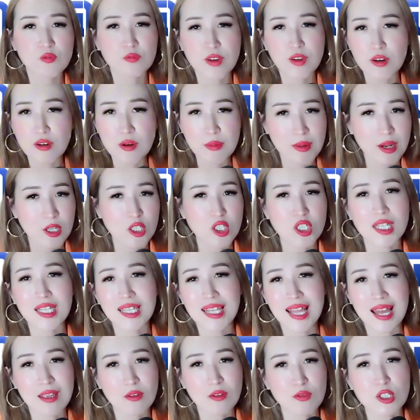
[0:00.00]
very much
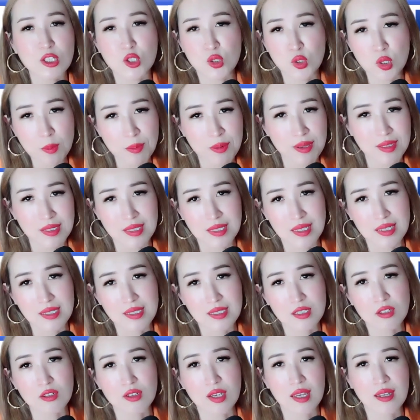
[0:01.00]
aligned with your
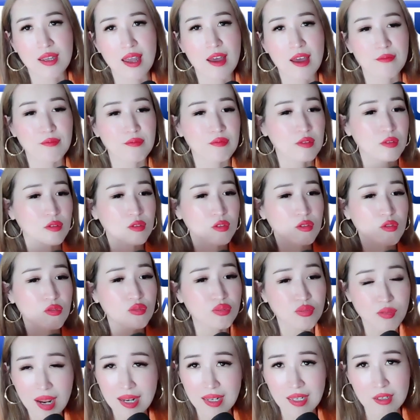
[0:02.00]
business. You can have
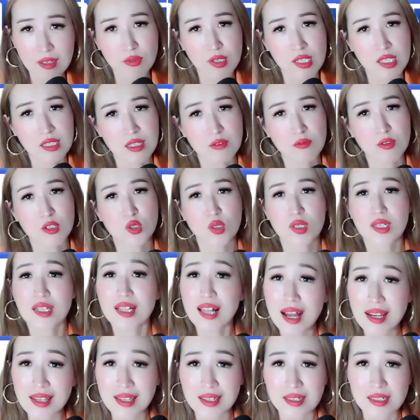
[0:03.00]
credit risk with your
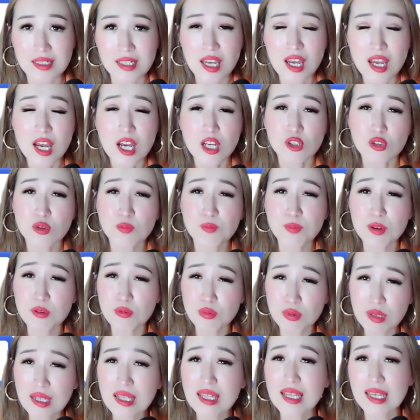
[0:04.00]
clients. So be
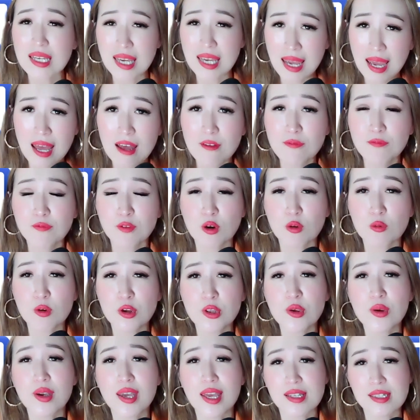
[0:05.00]
really careful
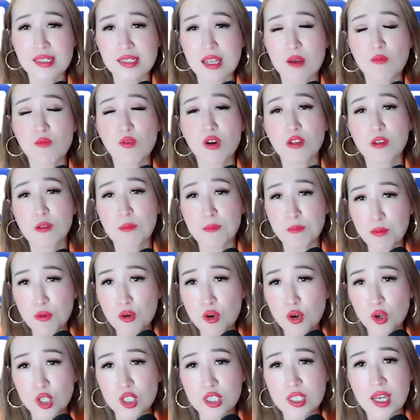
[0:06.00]
when you get someone on
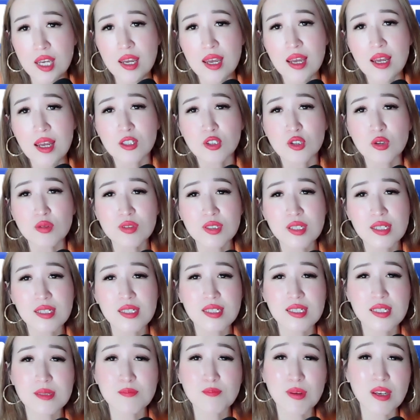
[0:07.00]
board. Don't
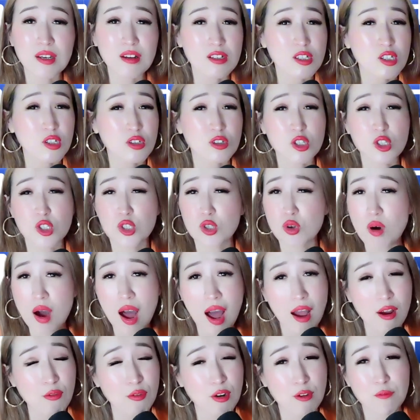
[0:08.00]
just because you're so
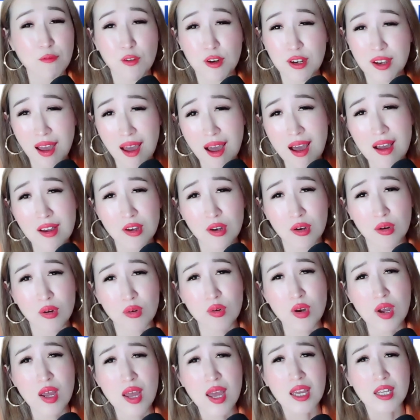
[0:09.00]
hungry for
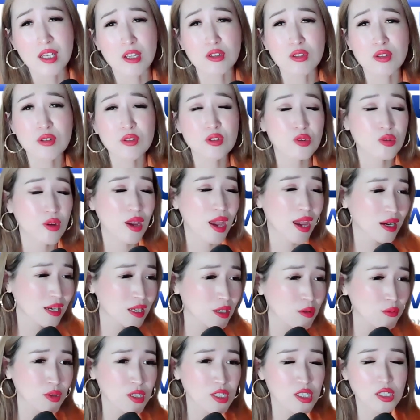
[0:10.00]
cargo, you don't do
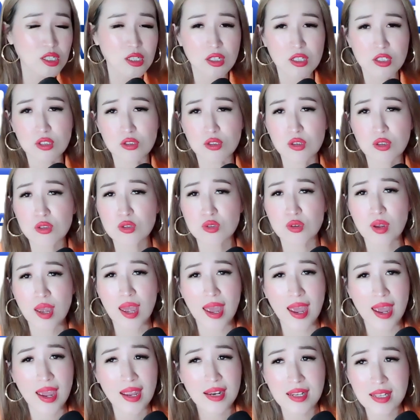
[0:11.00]
any research, you don't do
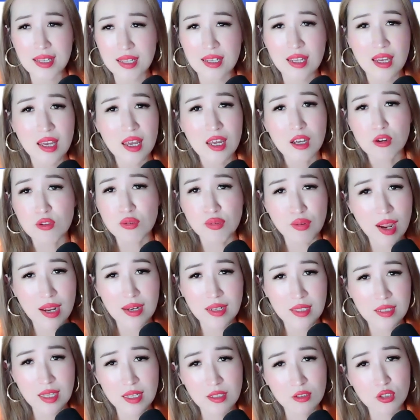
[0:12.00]
any
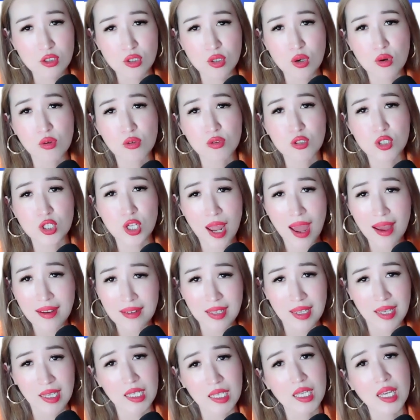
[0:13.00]
credential
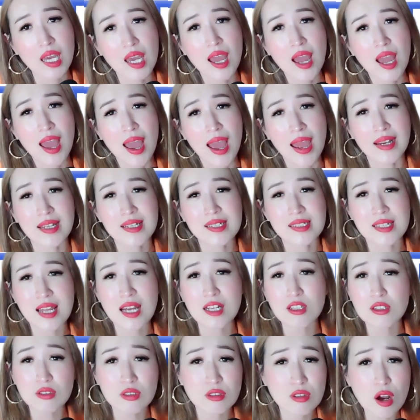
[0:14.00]
checking, and it's
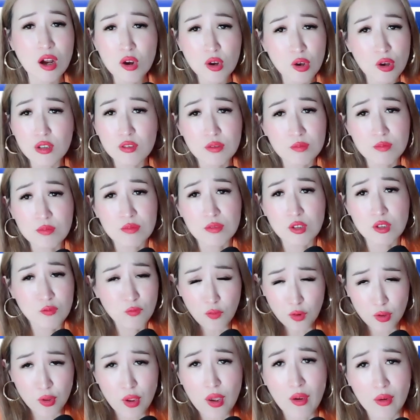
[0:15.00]
not good
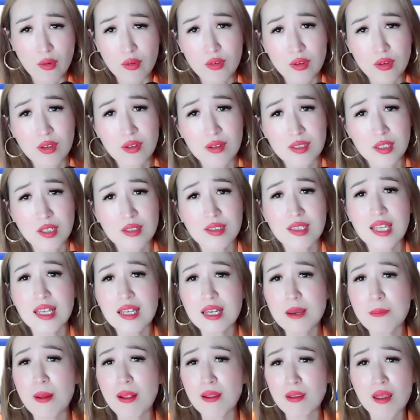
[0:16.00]
for you. You
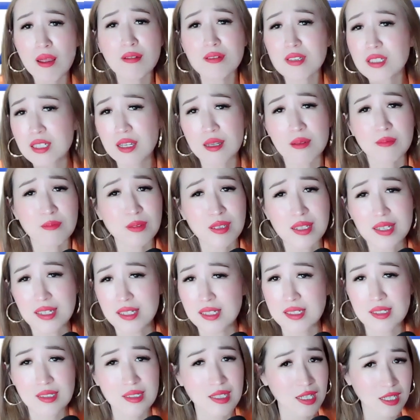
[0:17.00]
think about long term,
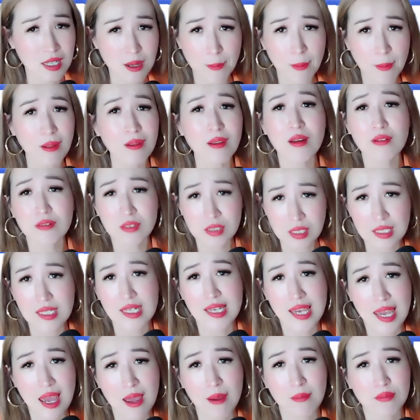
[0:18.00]
please. Think about long
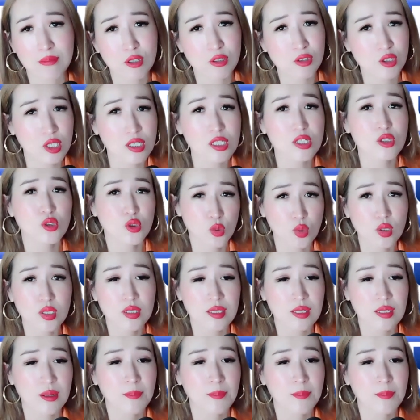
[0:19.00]
term game, not just short